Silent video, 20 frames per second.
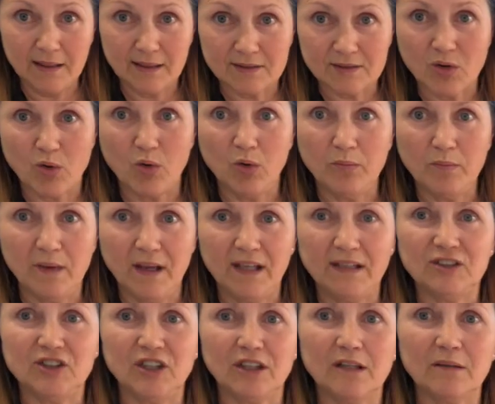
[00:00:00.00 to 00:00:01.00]
It's
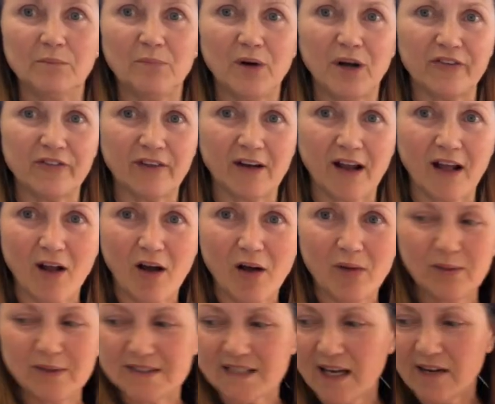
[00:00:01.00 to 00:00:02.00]
homemade chicken broth that I
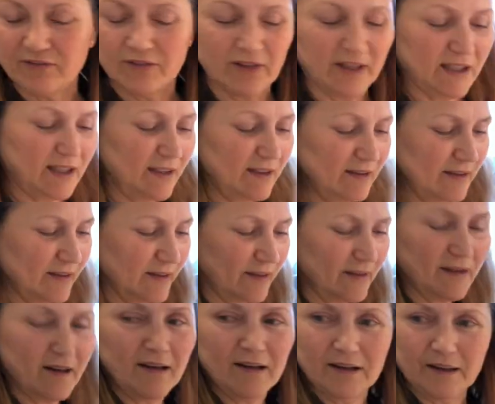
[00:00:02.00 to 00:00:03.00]
always have ready in the
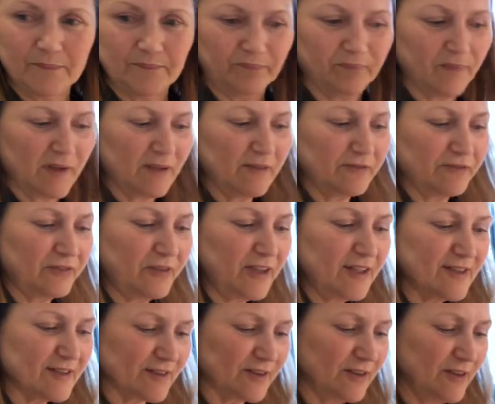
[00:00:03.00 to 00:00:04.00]

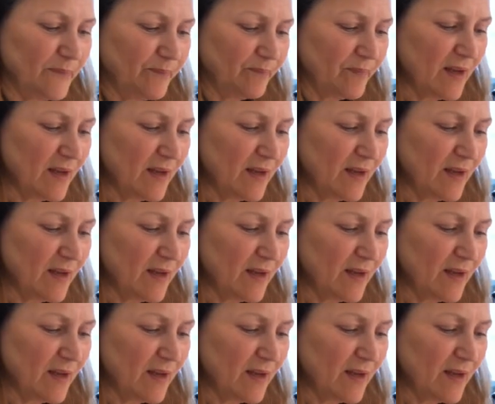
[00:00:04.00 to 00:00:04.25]
freezer.